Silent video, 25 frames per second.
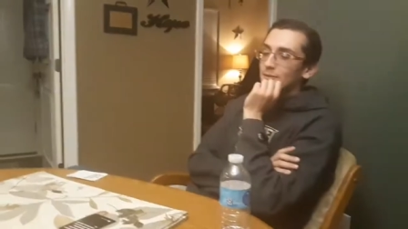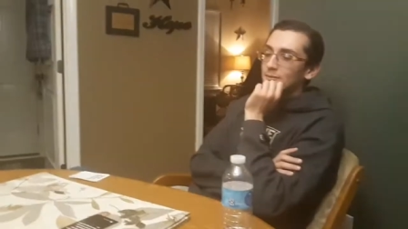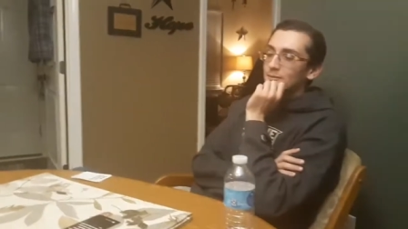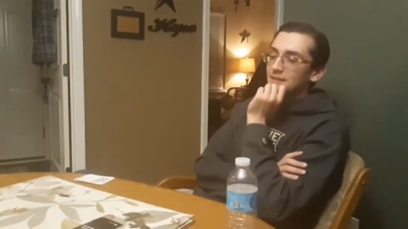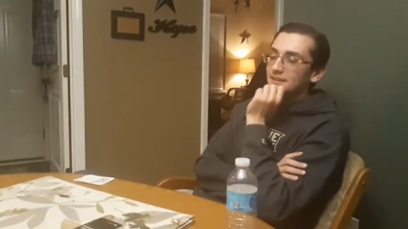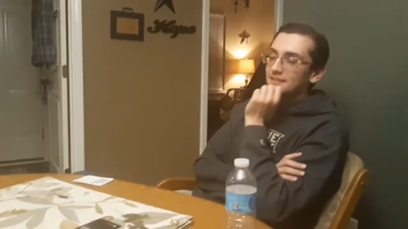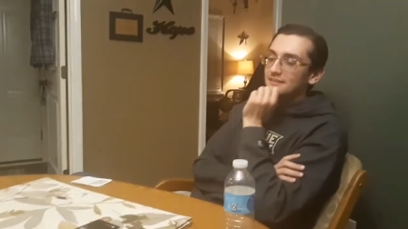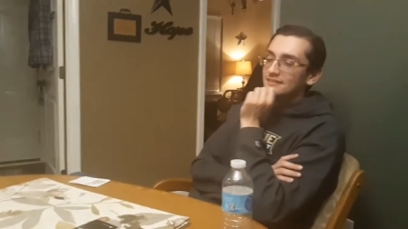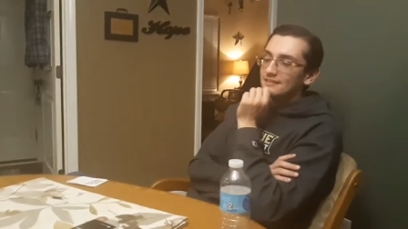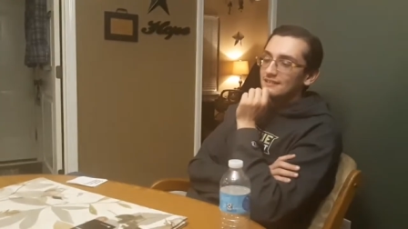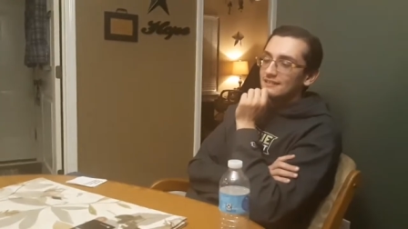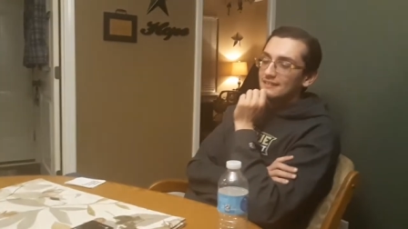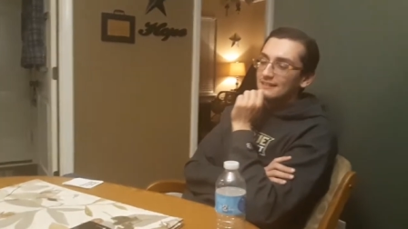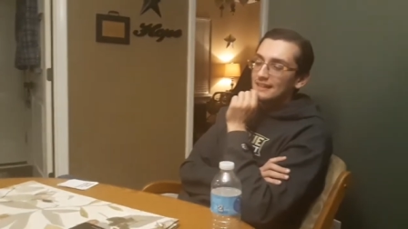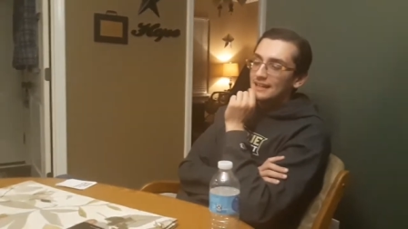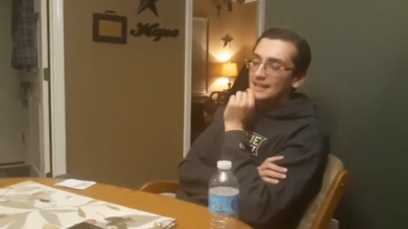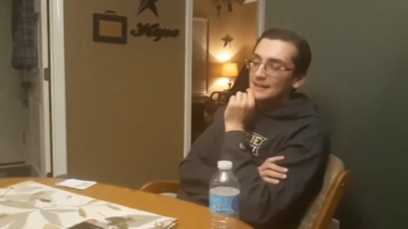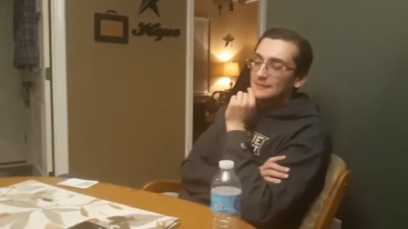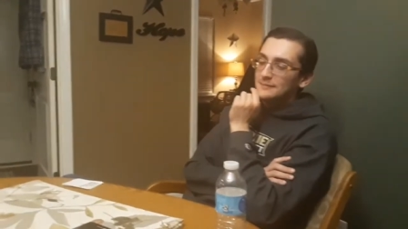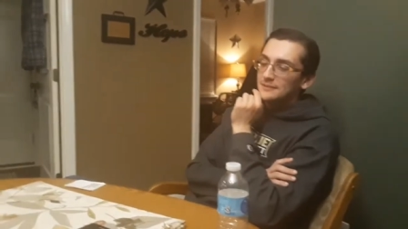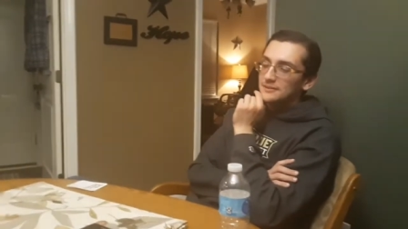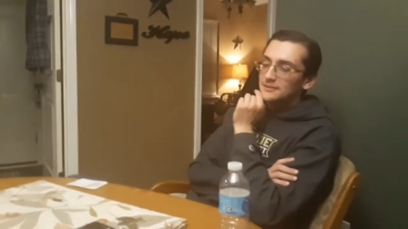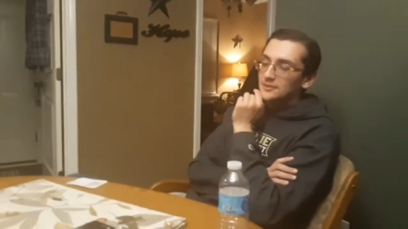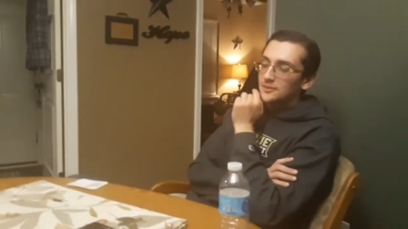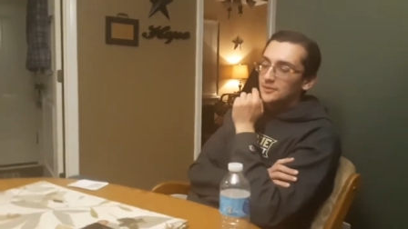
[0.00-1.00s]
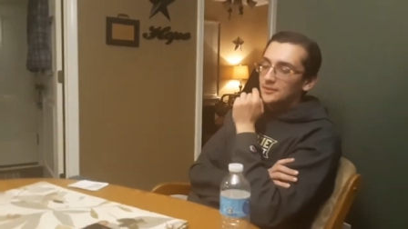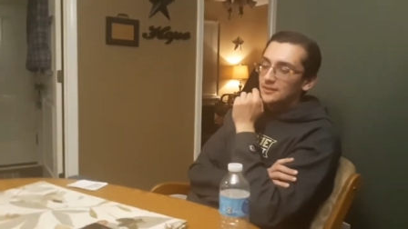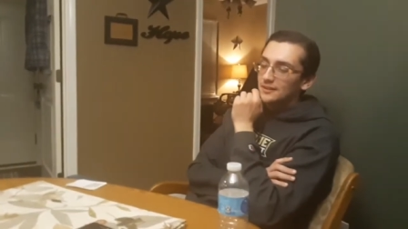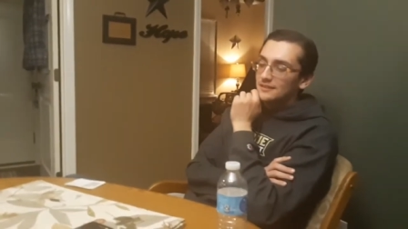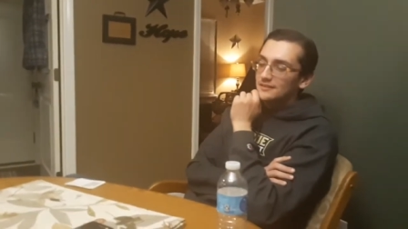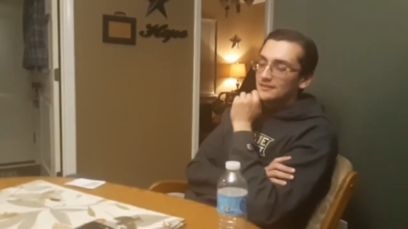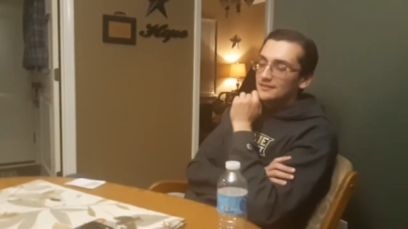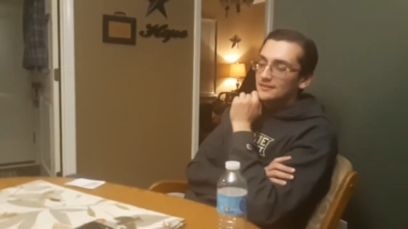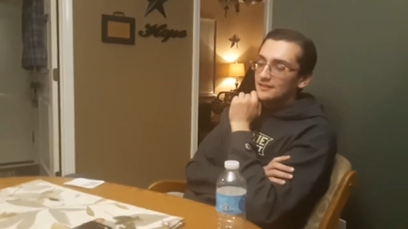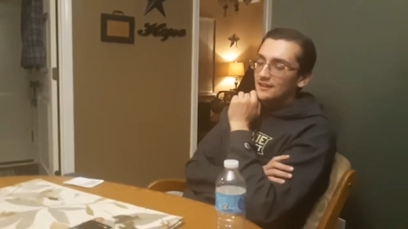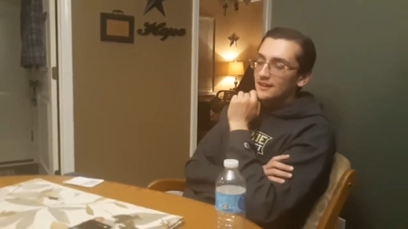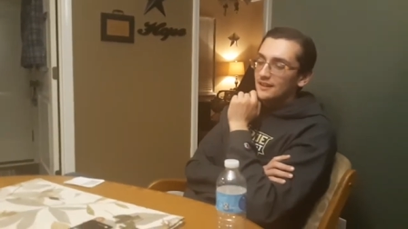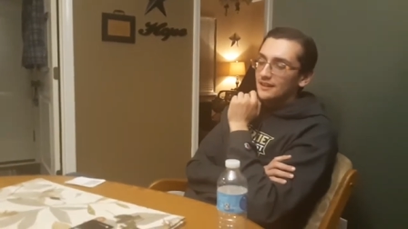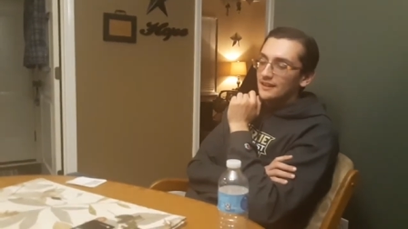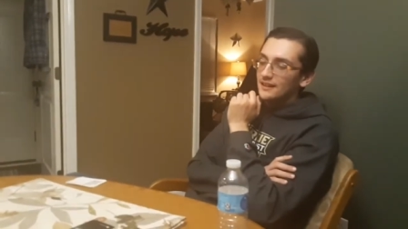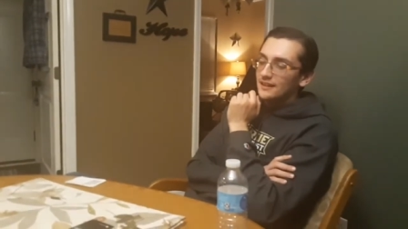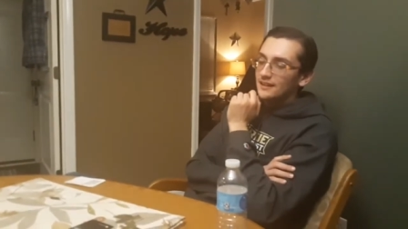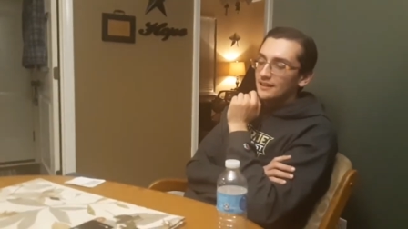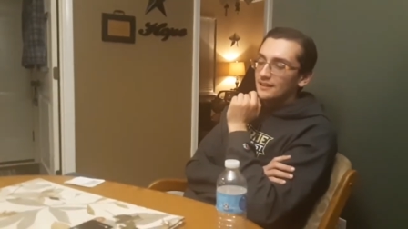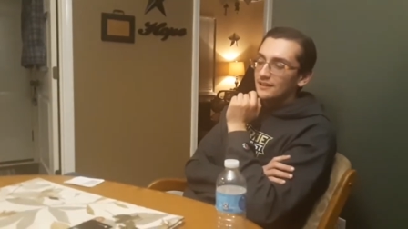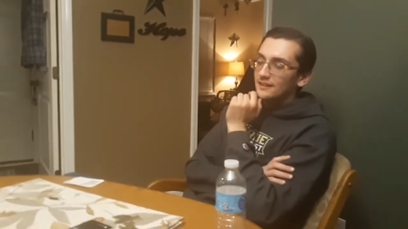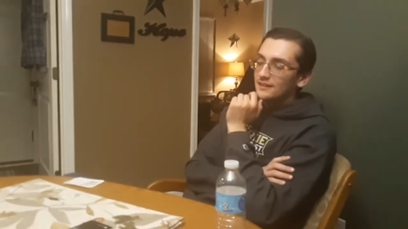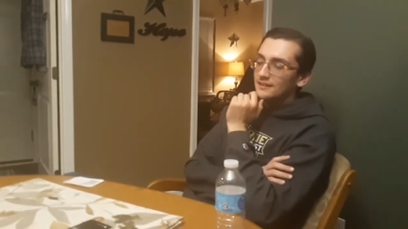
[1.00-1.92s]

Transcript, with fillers: recent laboratory study